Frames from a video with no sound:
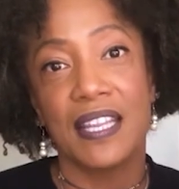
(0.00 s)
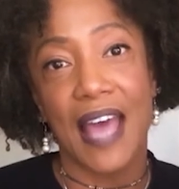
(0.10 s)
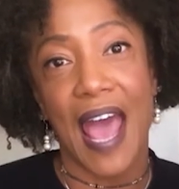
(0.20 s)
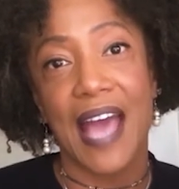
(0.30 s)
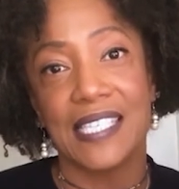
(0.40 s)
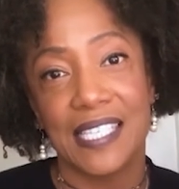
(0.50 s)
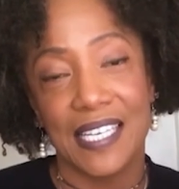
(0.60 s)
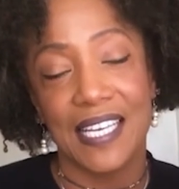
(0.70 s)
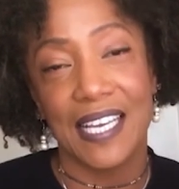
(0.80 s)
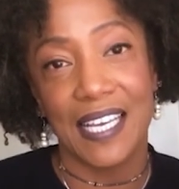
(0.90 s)
That
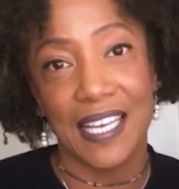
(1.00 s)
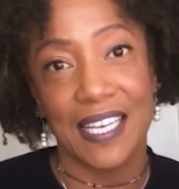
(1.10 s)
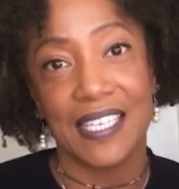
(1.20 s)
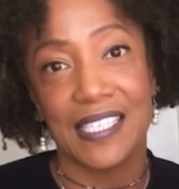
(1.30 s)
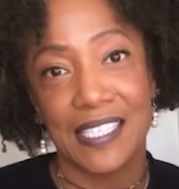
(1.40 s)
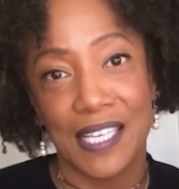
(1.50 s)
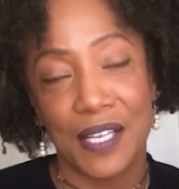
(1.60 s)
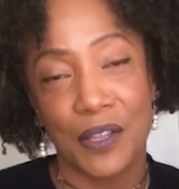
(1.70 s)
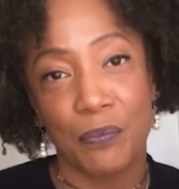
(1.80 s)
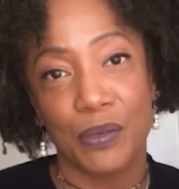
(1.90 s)
is
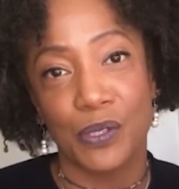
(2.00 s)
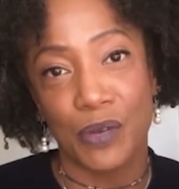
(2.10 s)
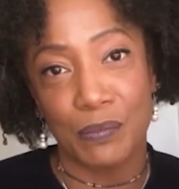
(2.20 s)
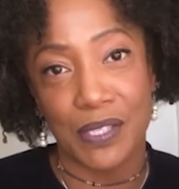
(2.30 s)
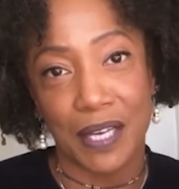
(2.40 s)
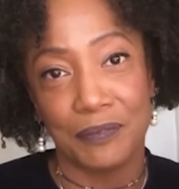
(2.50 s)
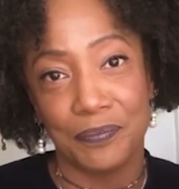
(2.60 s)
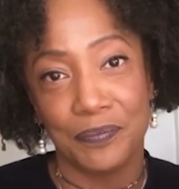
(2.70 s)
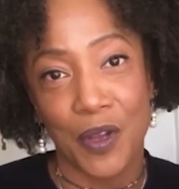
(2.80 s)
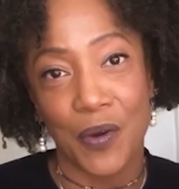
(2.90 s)
the prescription.
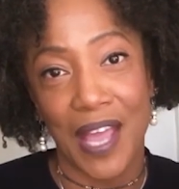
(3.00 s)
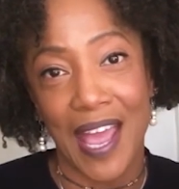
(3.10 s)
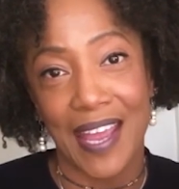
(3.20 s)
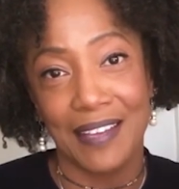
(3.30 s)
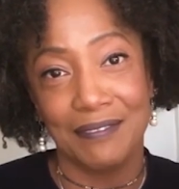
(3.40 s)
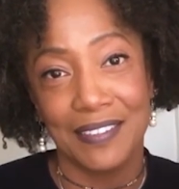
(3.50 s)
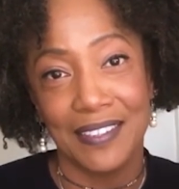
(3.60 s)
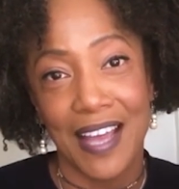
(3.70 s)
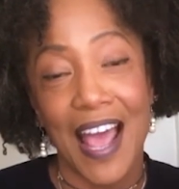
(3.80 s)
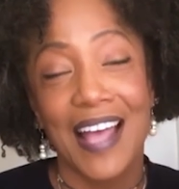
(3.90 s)
Okay?
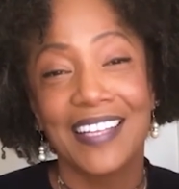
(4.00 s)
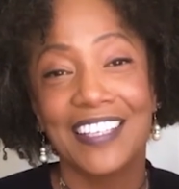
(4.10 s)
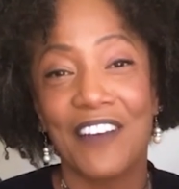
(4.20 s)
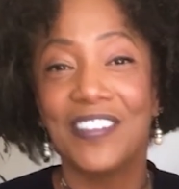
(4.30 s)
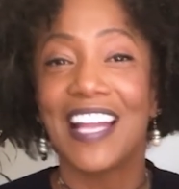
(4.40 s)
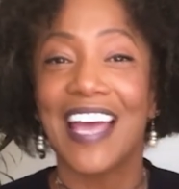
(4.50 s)
Love and